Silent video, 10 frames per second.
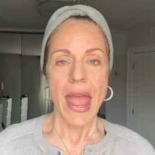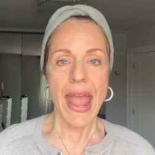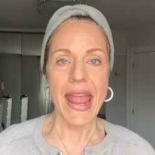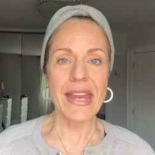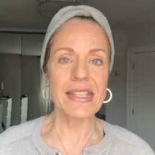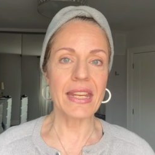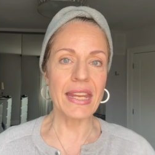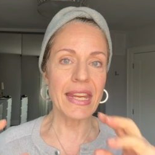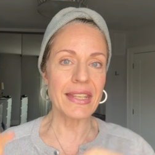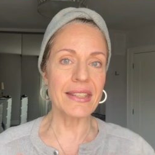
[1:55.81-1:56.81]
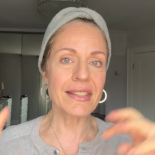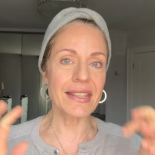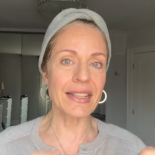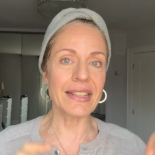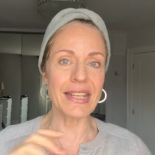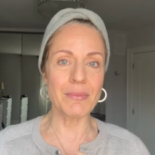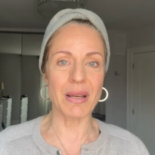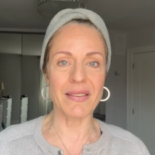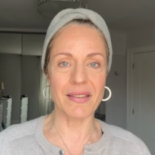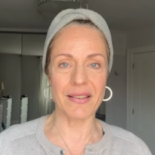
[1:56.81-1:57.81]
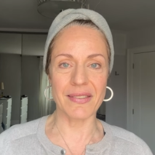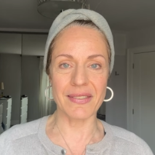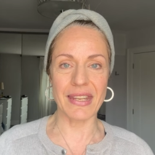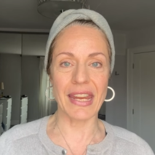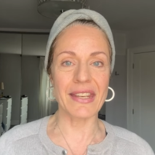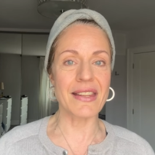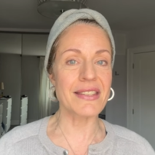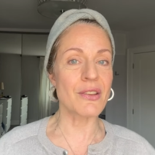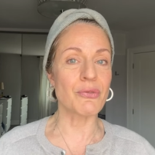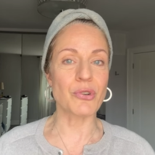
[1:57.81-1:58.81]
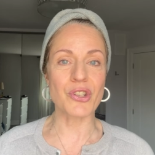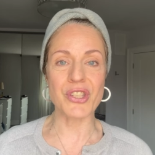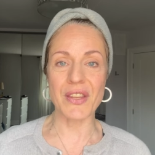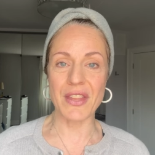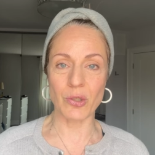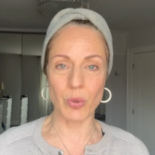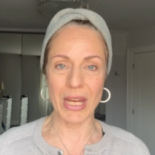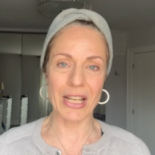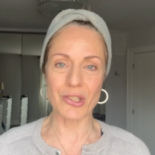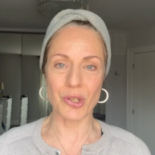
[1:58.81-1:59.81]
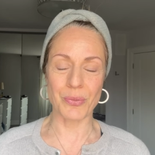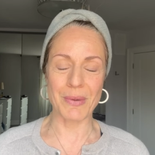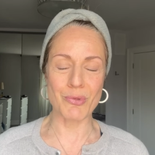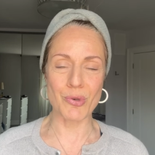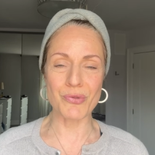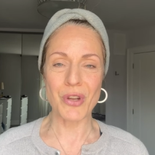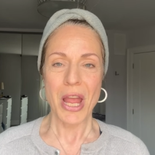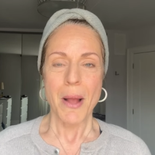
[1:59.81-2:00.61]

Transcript: And in healing my son's skin, that's the first thing that we had to remove.